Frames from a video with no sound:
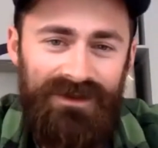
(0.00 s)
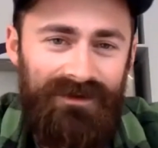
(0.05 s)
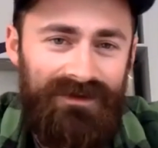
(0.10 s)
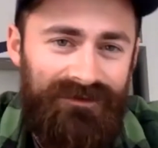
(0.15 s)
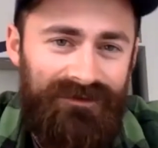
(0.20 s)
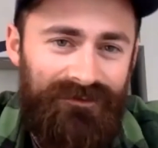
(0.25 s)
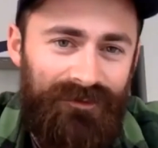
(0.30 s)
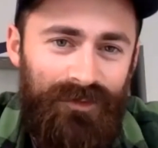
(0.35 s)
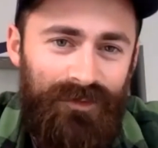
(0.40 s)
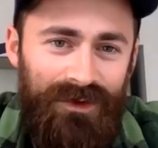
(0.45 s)

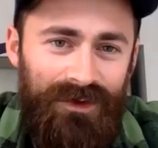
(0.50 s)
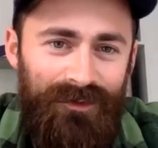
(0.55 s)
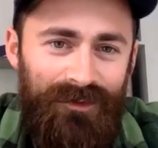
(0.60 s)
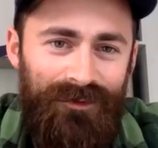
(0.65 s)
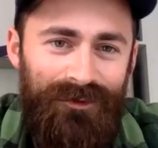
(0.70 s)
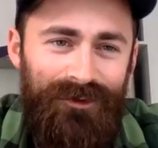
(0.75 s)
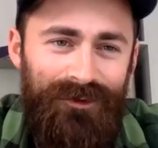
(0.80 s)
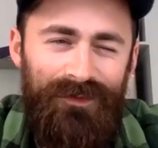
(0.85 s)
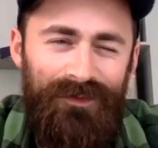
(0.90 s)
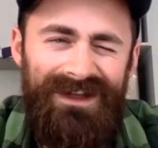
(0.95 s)
different
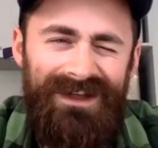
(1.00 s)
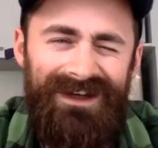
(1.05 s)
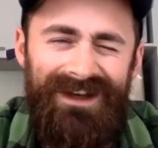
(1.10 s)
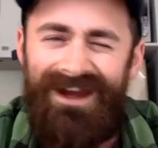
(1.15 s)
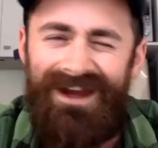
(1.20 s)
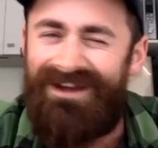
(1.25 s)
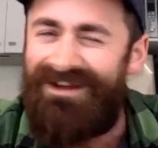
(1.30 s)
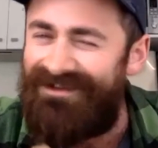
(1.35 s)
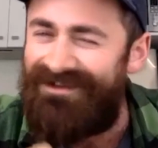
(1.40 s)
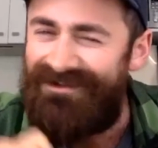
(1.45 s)
people and being
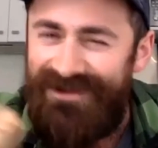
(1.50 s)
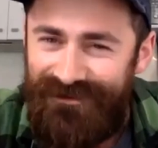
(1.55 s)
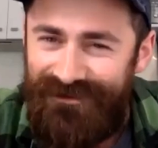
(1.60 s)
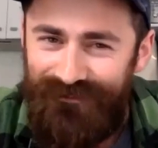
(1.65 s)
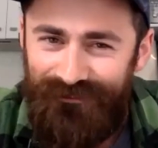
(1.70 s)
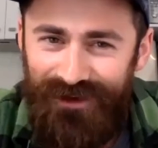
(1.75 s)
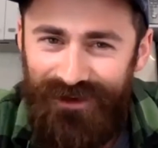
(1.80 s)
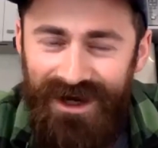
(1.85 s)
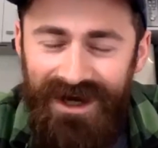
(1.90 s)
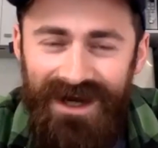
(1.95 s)
like, is this
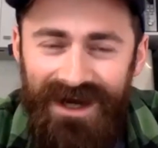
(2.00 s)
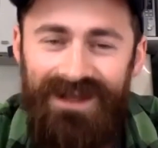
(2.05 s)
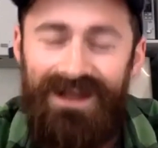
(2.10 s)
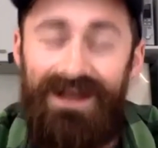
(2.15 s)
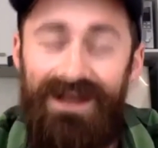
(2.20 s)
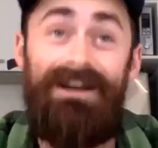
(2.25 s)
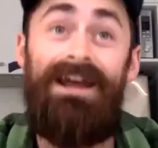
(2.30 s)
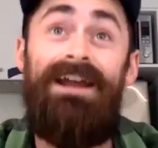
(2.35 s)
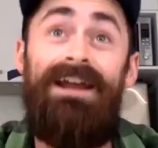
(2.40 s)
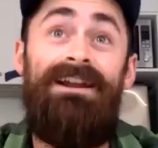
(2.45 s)
right?
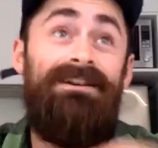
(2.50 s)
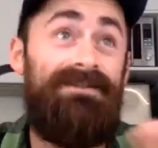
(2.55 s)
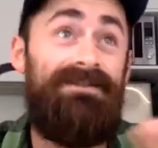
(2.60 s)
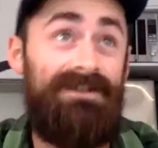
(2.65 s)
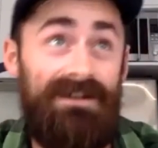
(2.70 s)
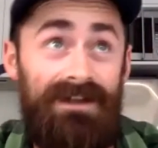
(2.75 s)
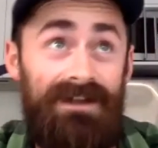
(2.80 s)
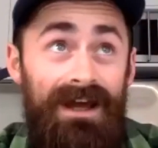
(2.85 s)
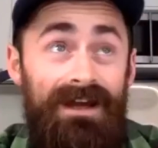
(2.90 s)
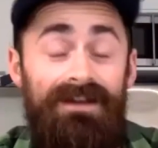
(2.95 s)
And
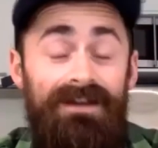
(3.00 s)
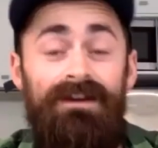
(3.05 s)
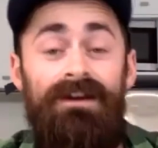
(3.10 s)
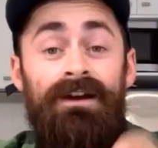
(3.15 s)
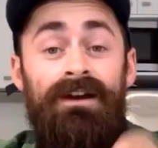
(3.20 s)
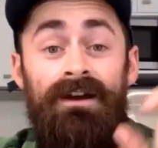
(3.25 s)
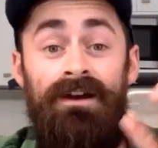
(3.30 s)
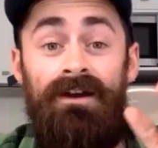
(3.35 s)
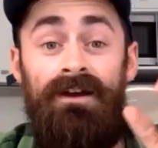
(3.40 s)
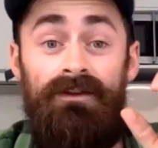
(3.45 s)
actually like
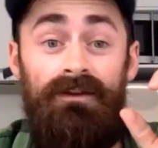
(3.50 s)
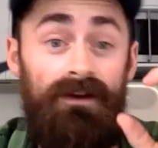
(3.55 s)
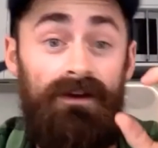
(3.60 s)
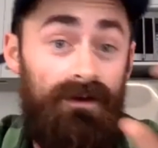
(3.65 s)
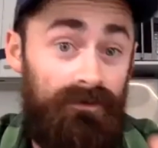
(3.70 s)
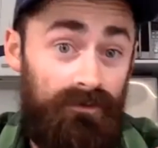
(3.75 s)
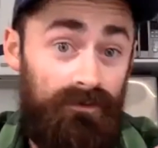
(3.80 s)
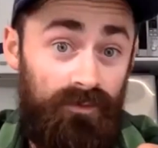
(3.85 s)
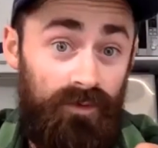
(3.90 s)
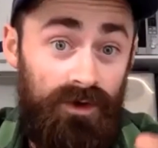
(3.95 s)

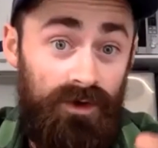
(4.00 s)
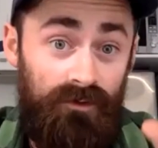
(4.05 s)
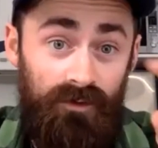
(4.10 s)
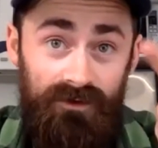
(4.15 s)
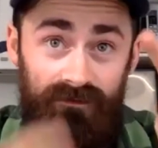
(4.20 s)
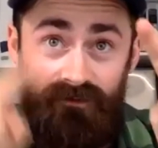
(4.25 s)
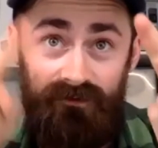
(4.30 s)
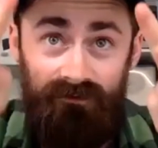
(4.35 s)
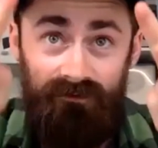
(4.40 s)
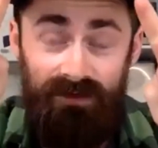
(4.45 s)
what
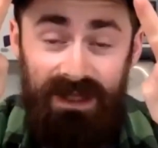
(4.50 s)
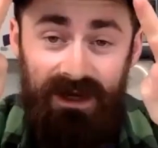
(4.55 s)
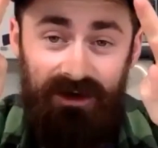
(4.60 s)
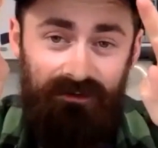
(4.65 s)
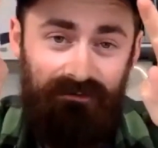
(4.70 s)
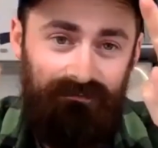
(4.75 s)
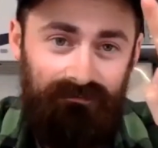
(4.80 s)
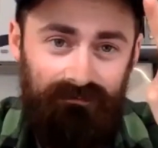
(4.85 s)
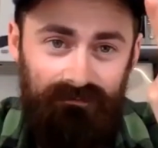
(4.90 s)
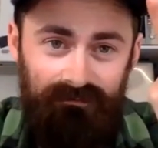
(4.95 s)
we've
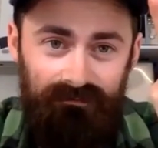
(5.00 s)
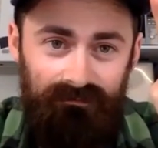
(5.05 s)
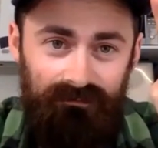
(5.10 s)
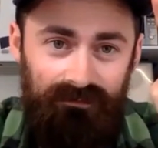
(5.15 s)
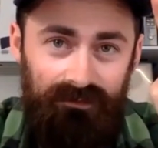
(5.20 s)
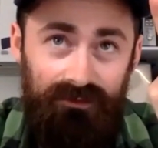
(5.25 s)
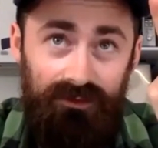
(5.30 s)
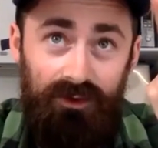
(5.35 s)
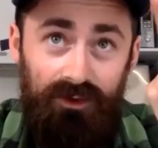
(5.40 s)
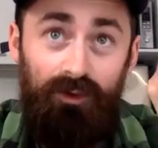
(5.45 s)
now
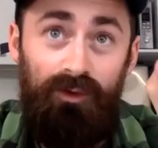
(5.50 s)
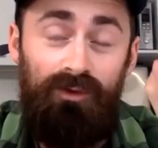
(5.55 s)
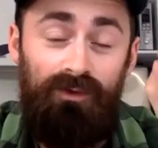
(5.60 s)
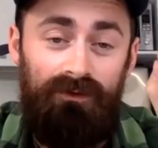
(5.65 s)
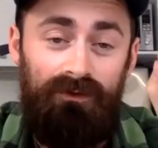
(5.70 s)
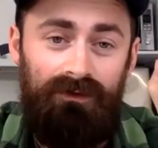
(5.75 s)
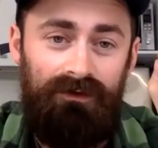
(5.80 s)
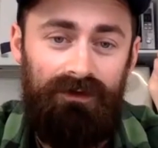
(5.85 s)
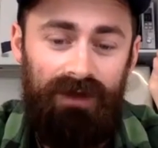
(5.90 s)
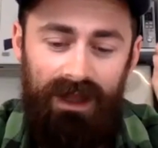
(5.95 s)
called
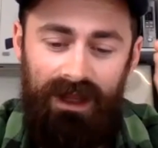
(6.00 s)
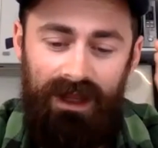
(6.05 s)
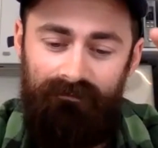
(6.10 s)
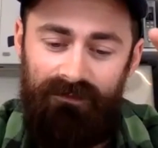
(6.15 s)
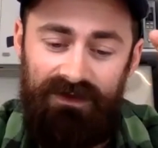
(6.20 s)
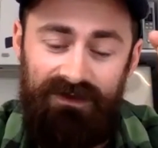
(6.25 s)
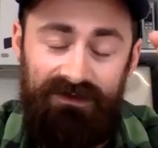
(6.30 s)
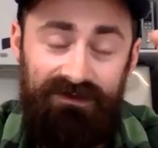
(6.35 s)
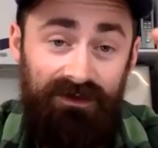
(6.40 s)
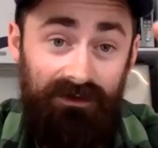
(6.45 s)

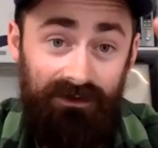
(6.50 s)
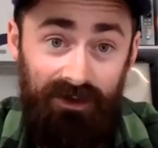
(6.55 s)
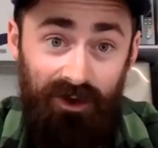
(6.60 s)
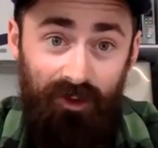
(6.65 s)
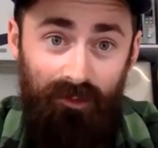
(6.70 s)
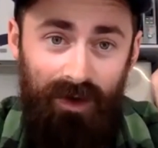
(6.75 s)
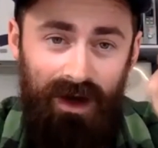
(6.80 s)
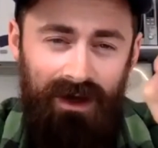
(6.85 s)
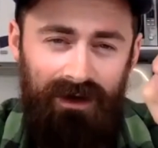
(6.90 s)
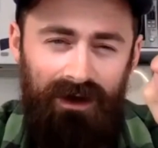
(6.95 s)
the song Nau
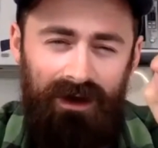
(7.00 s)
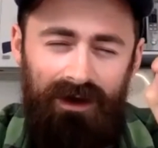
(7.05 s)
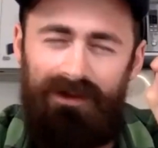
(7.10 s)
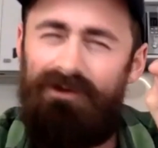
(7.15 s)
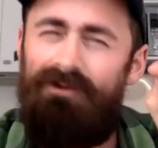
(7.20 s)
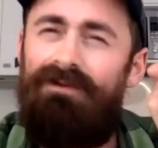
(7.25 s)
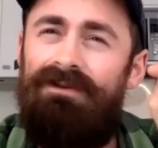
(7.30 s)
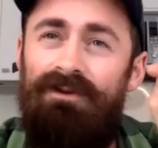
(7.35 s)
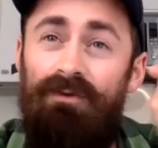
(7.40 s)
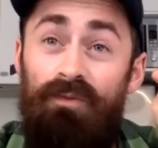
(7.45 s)
Mai Ra
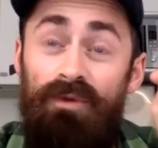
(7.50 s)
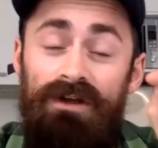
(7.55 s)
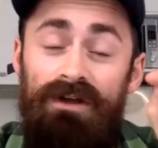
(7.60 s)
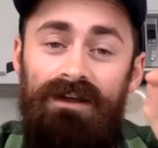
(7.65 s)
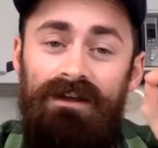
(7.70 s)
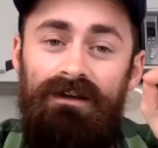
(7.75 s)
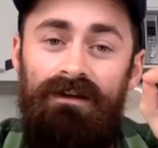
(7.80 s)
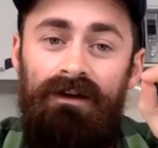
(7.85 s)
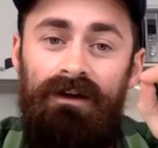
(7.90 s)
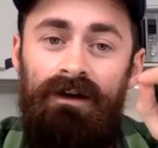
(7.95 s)
used to
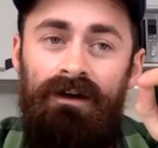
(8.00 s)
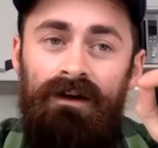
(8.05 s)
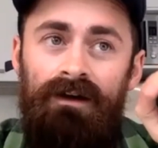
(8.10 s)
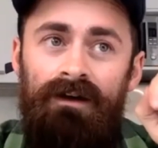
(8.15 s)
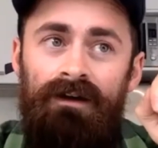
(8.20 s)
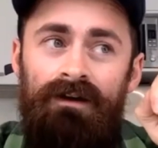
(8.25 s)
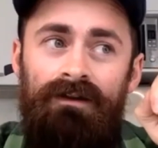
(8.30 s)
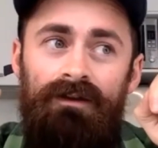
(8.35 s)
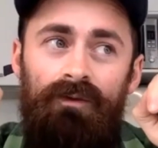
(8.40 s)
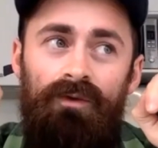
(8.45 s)
be,
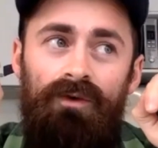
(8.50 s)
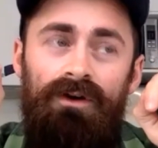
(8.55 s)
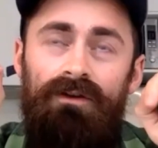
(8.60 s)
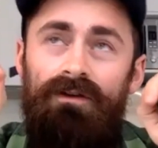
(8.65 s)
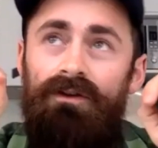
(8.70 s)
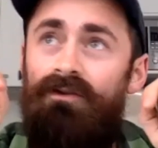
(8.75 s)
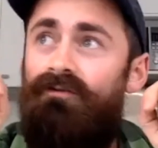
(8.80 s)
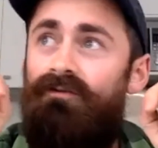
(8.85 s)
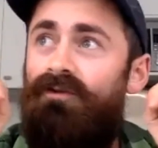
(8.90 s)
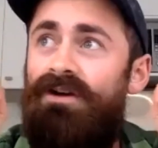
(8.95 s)

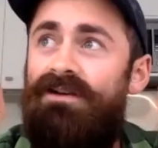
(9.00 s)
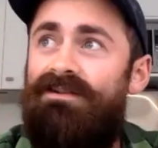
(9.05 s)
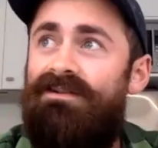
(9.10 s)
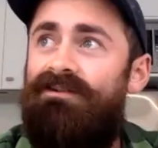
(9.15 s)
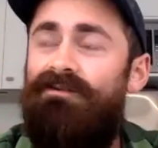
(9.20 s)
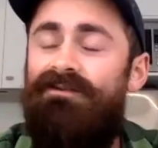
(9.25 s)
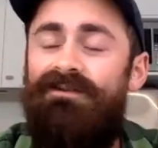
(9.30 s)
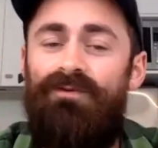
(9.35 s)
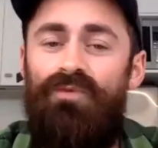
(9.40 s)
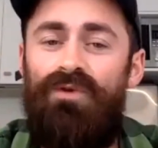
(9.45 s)
the phrasing
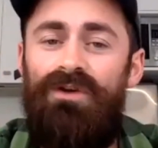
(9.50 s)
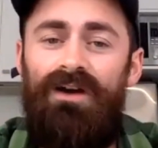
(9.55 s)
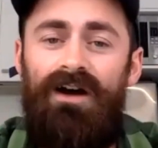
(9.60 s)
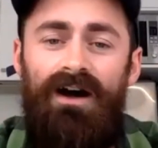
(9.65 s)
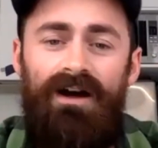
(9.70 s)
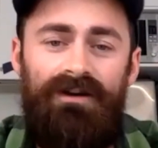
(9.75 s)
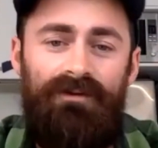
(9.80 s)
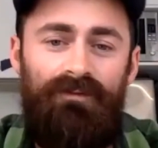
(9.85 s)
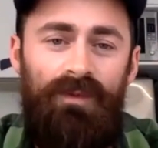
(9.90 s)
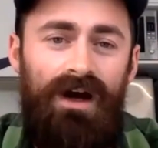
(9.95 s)
used to be
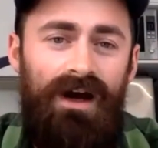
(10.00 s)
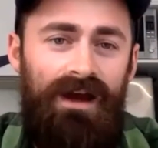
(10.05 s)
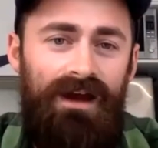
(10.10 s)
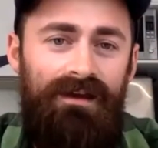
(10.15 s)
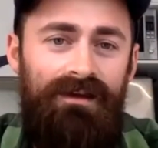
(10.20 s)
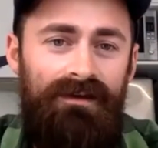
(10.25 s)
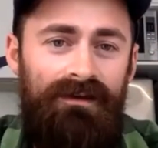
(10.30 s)
Haere Mai,